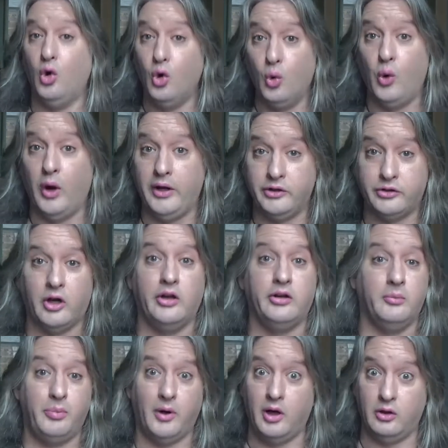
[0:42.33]
always
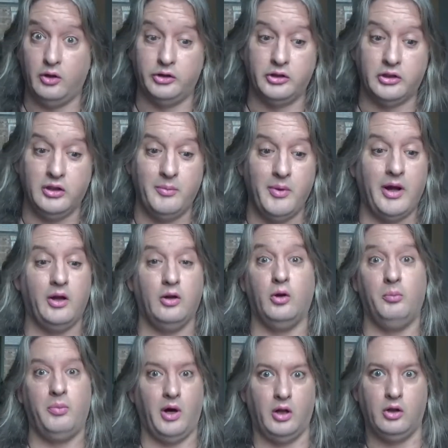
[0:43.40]
either biologically male
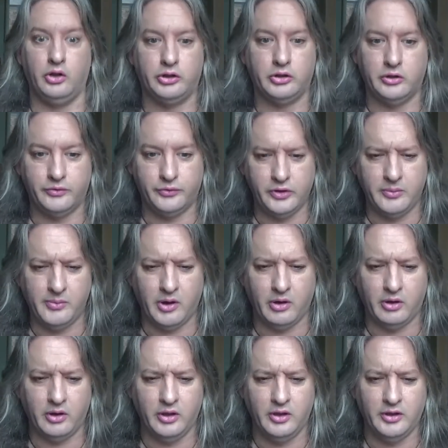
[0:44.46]
or biologically
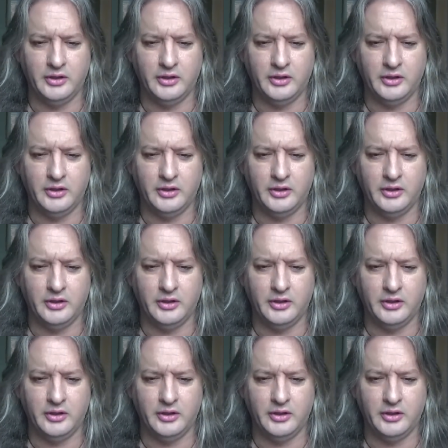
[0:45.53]
female.